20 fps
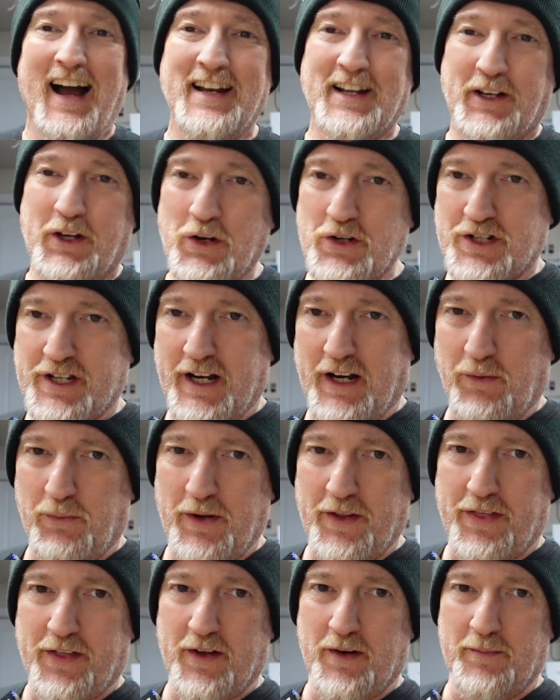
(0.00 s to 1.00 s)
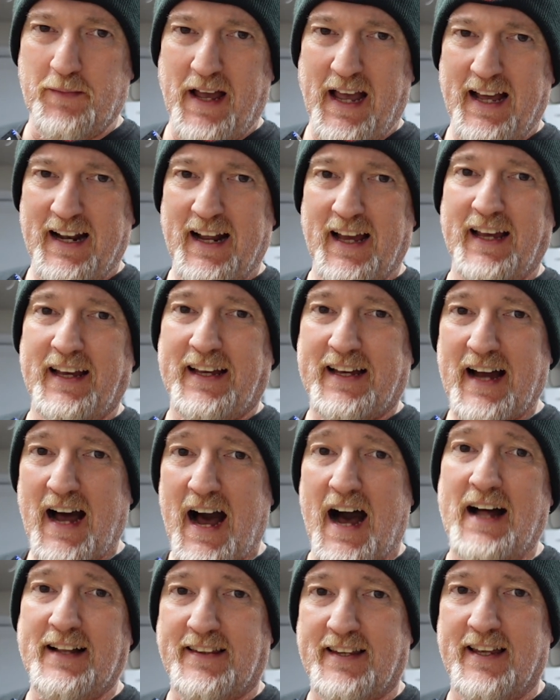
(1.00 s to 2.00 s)
I negotiated with them and I
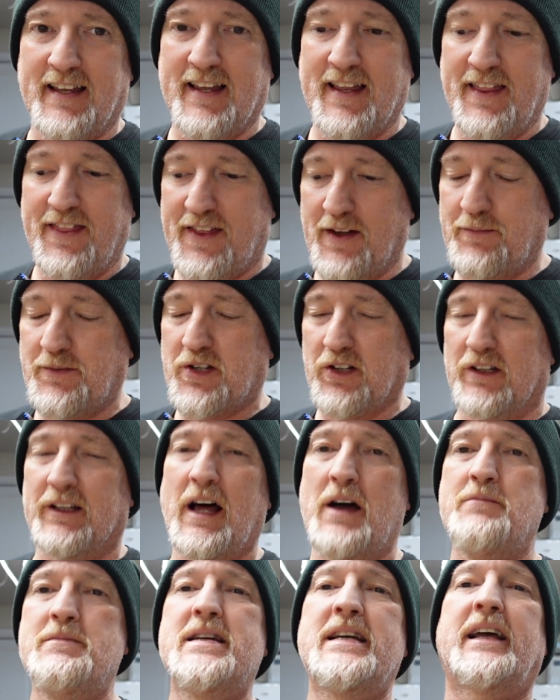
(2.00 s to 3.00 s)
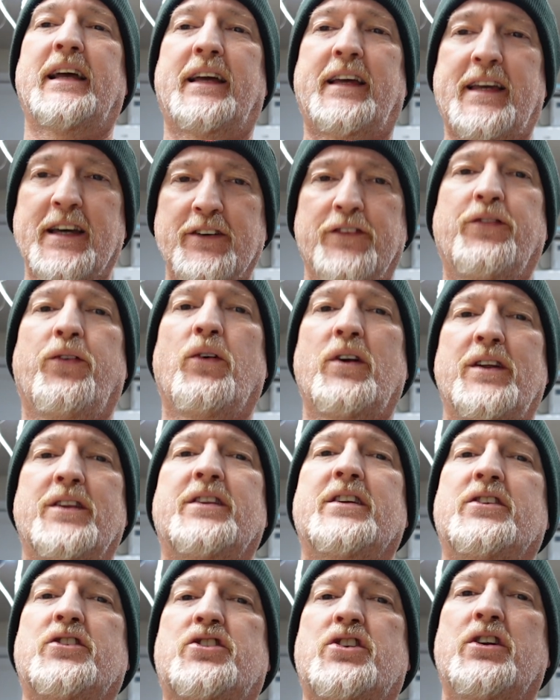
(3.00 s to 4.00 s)
got them to let me give one of
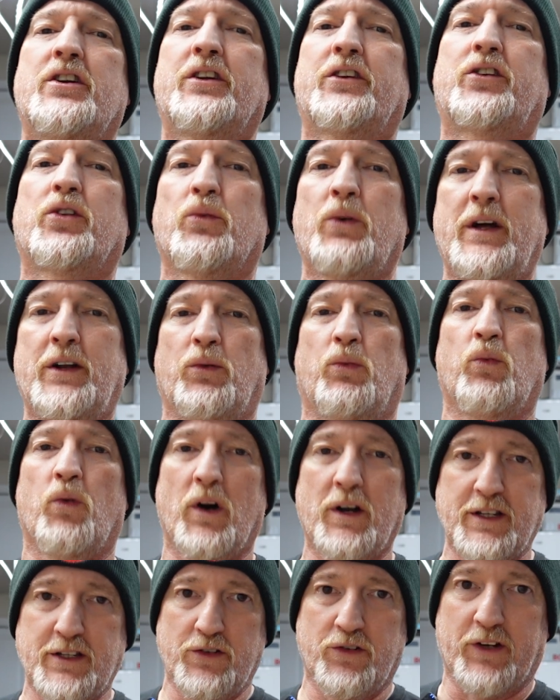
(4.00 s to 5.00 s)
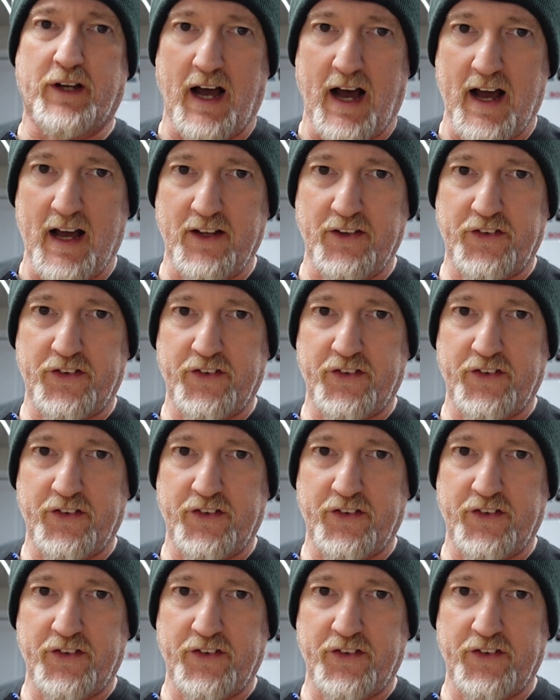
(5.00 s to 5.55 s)
these units away to one of you guys.